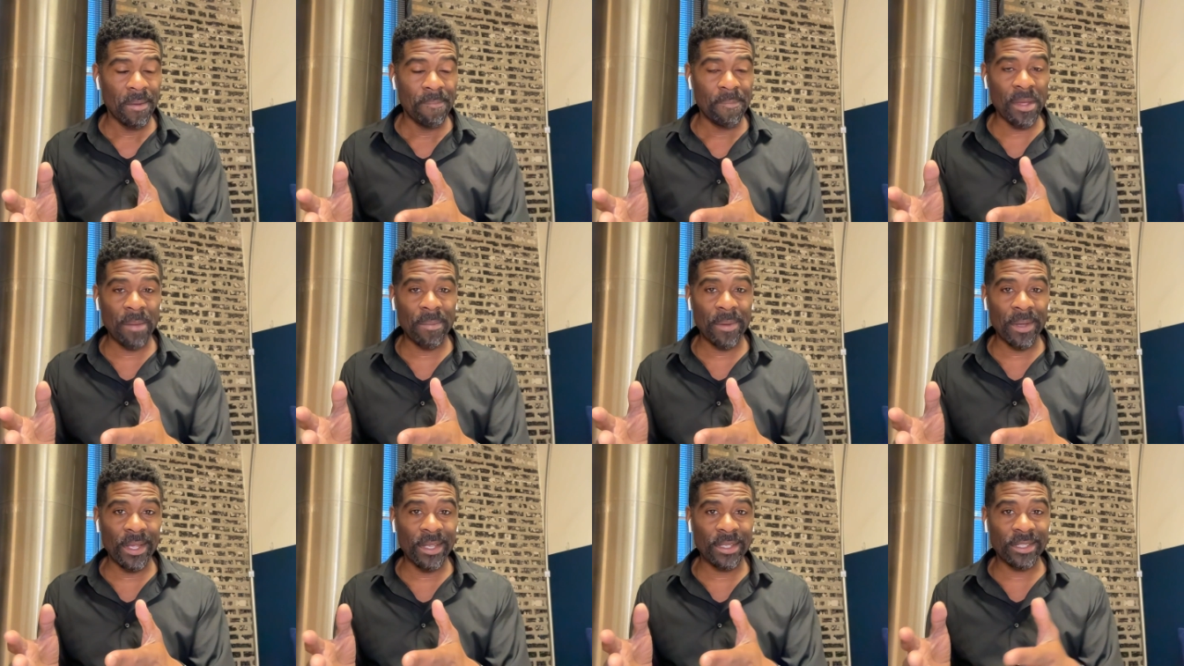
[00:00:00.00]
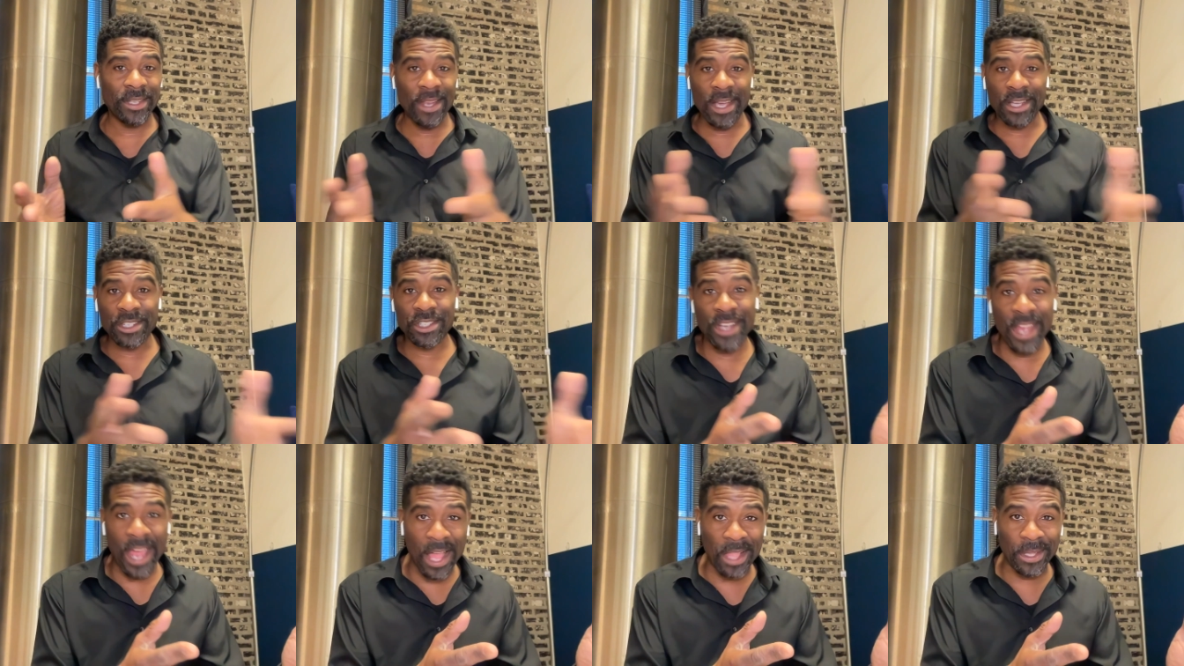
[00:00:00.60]
maybe it's a
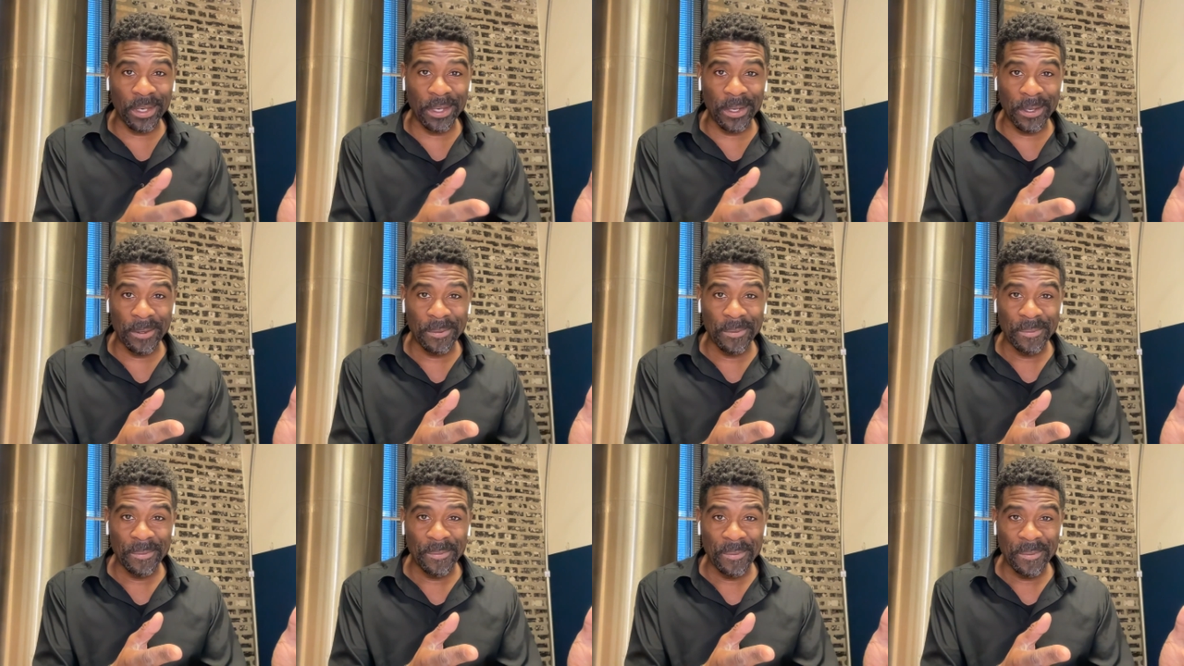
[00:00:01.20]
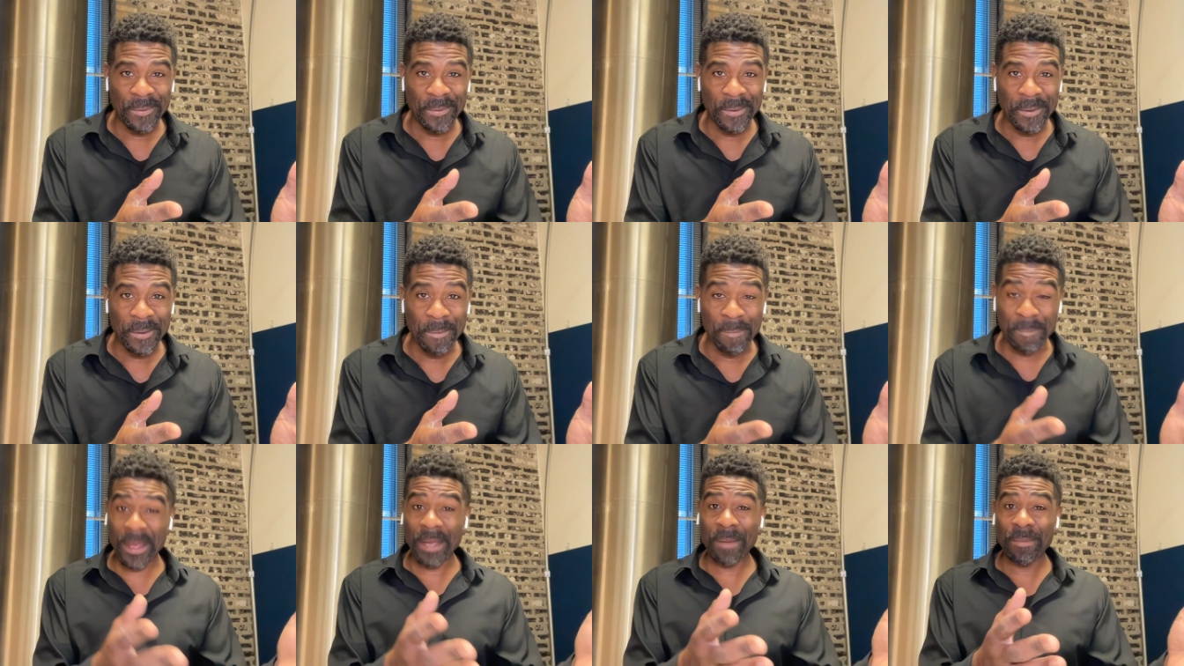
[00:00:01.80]
nationality,
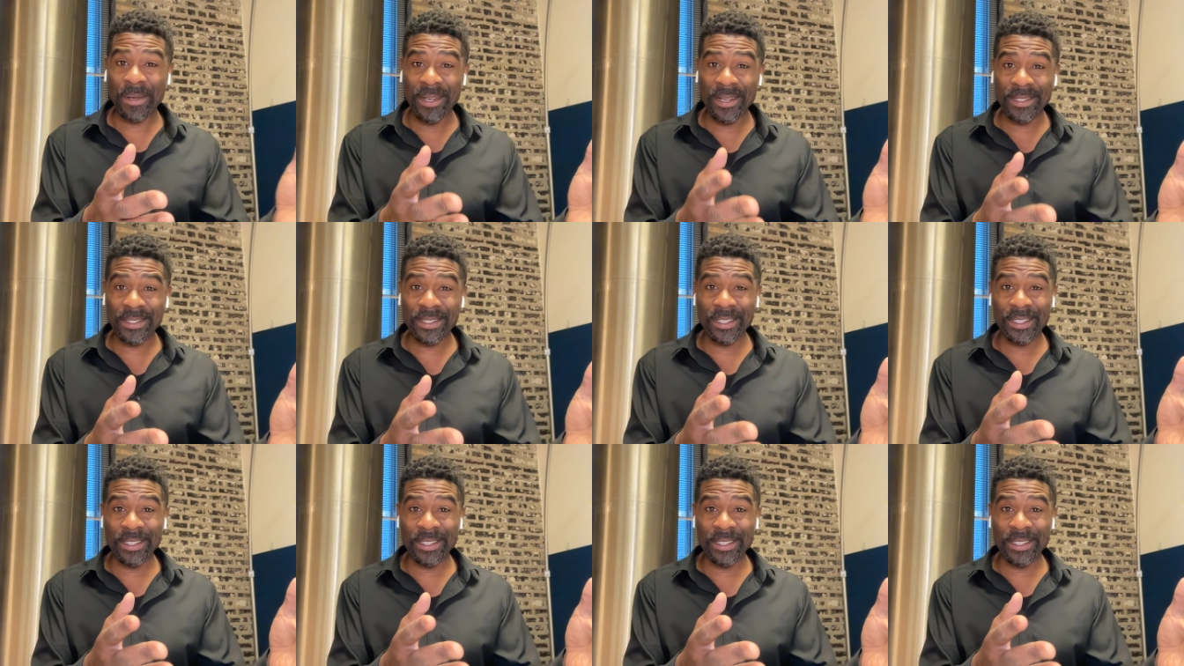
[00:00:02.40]
maybe